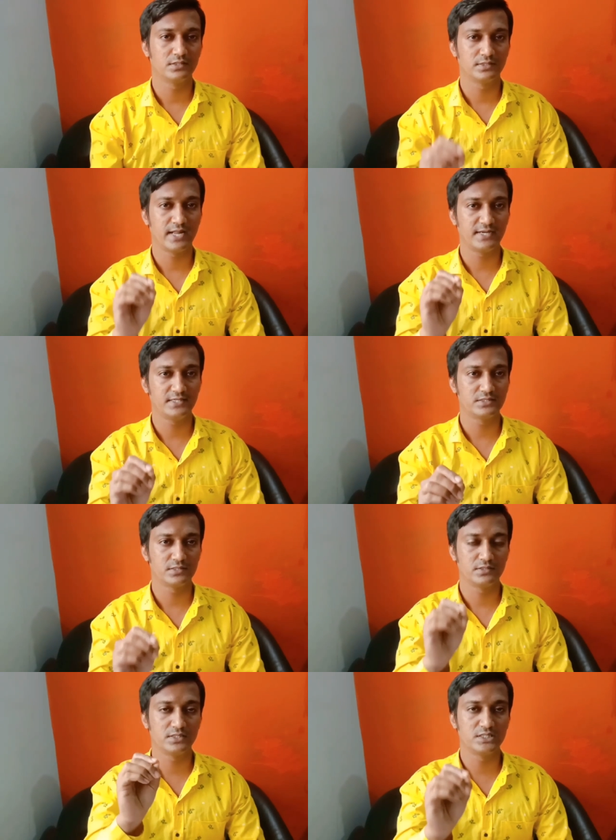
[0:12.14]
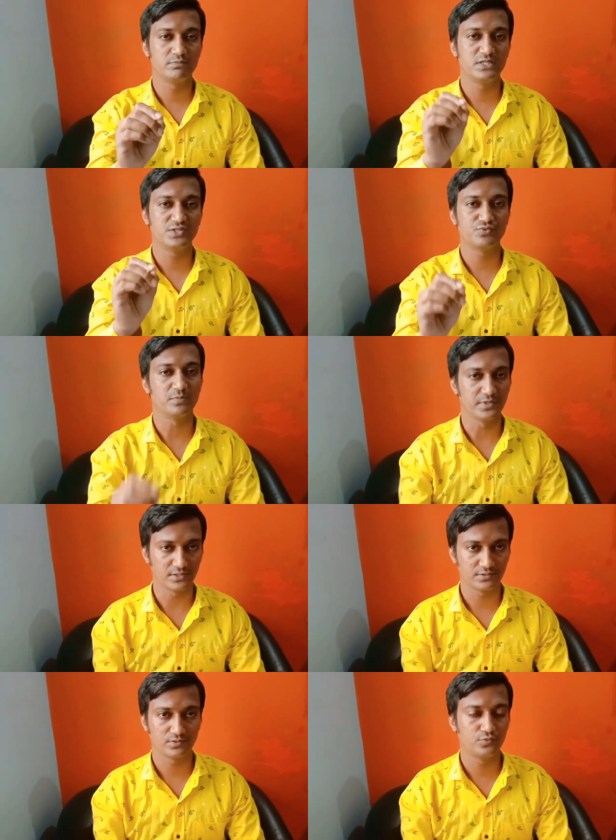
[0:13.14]
that is The Chimney Sweeper
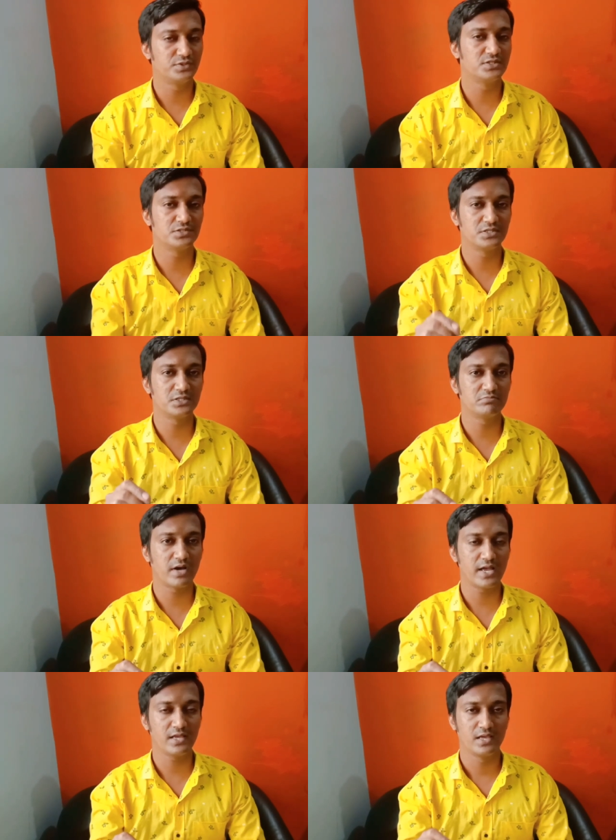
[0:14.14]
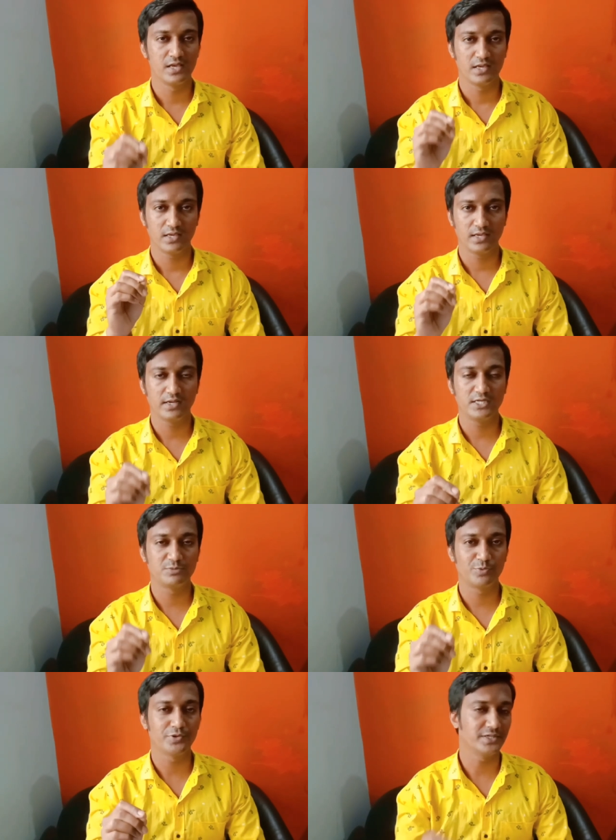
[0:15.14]
which is written by
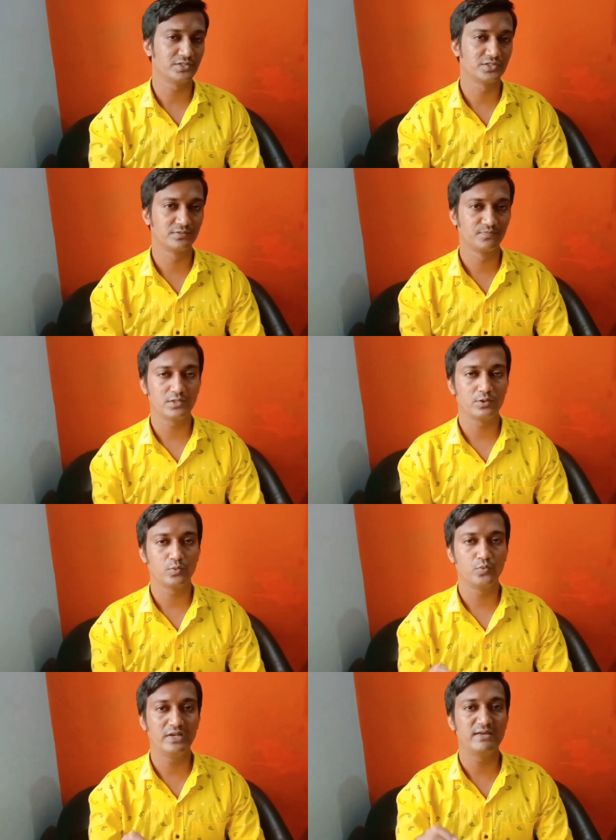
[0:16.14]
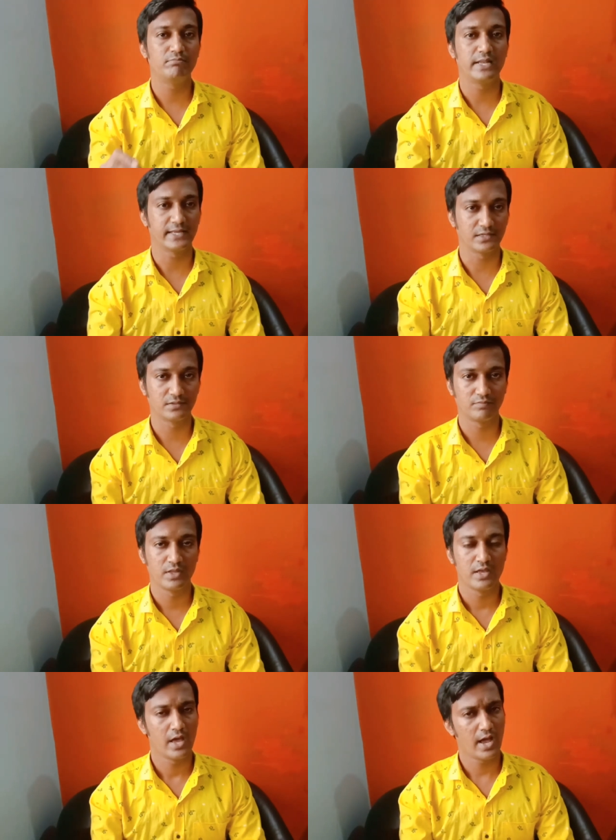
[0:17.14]
English poet William Blake
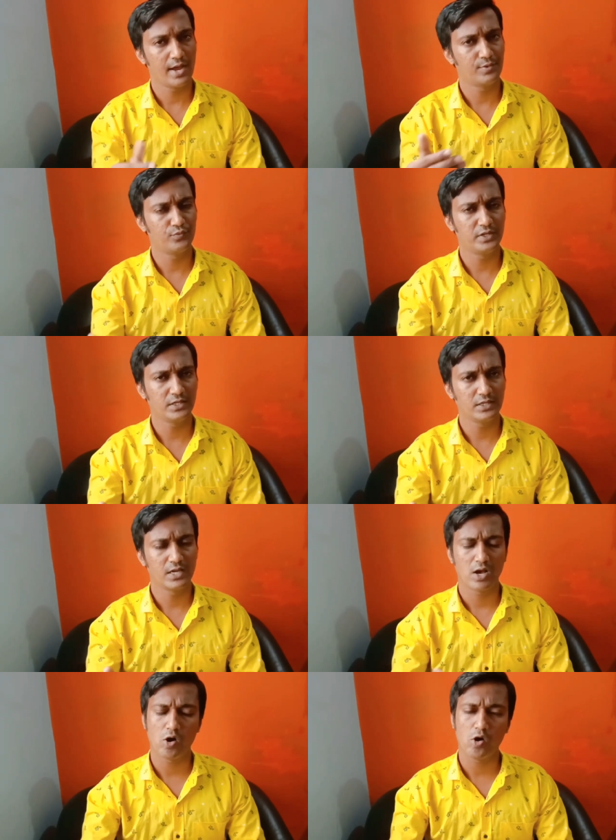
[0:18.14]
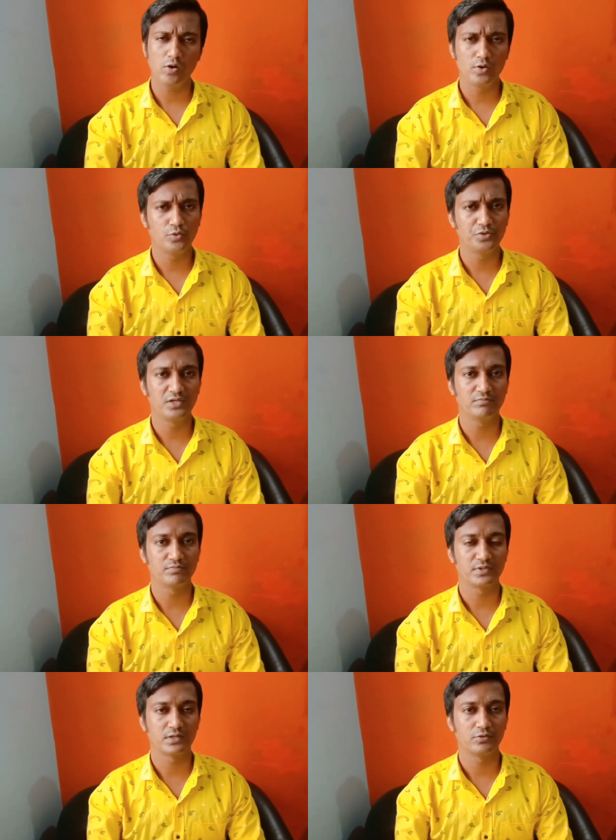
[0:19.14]
and we all know him
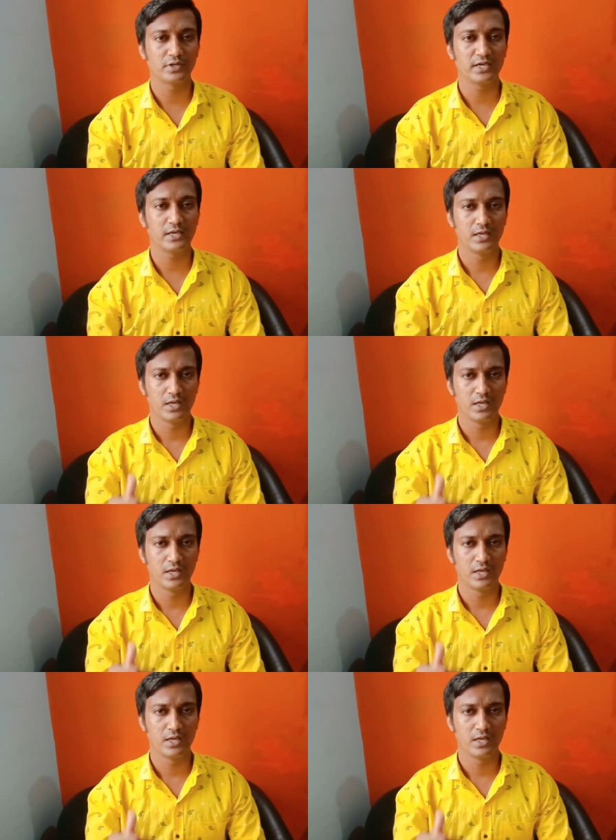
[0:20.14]
okay